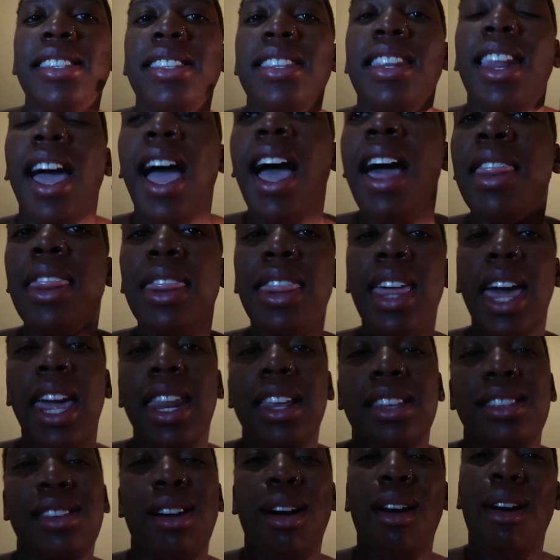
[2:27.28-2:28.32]
not
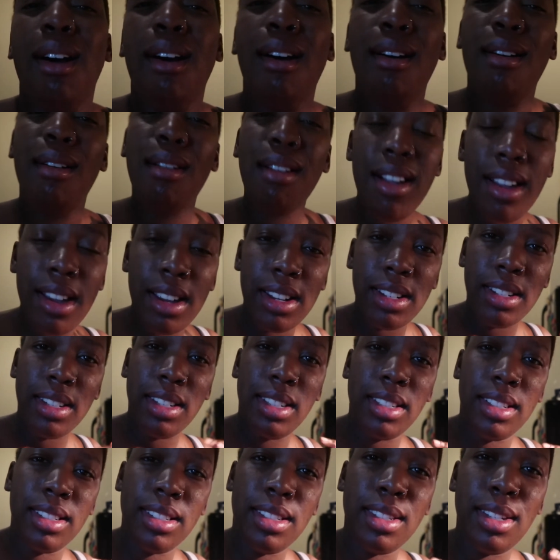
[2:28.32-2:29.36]
that it's hard
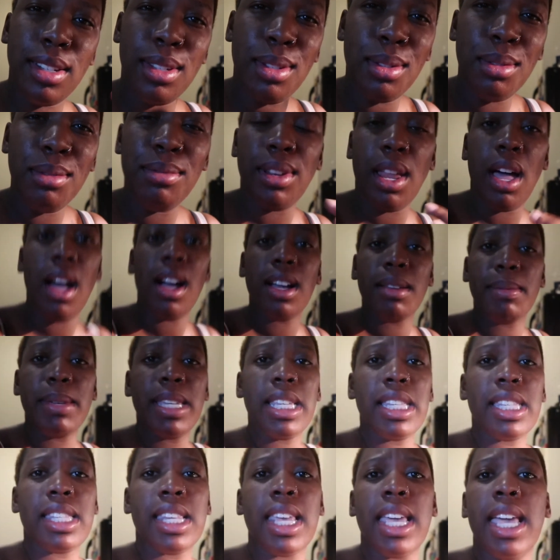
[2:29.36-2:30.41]
to do
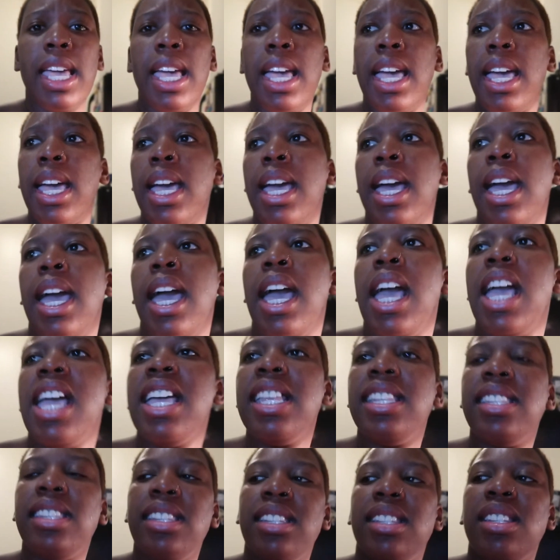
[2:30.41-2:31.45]
Vlogmas
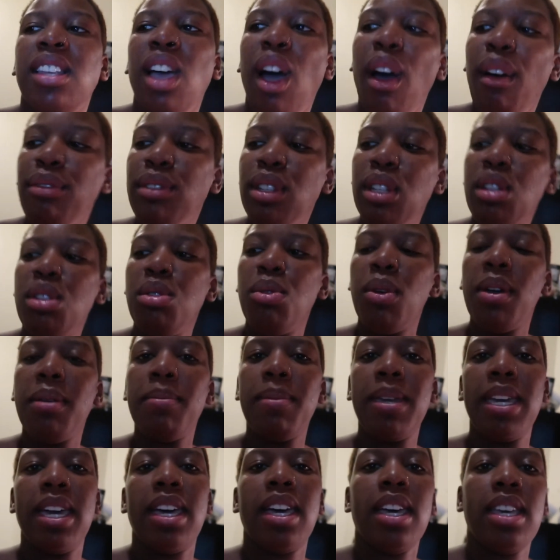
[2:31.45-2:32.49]
it's tough to do it
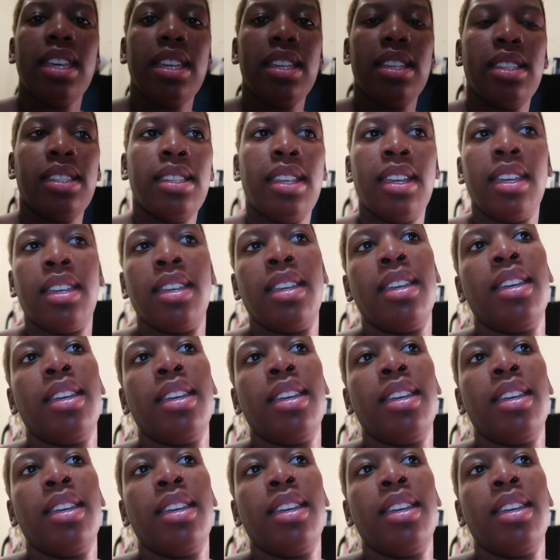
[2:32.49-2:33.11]
because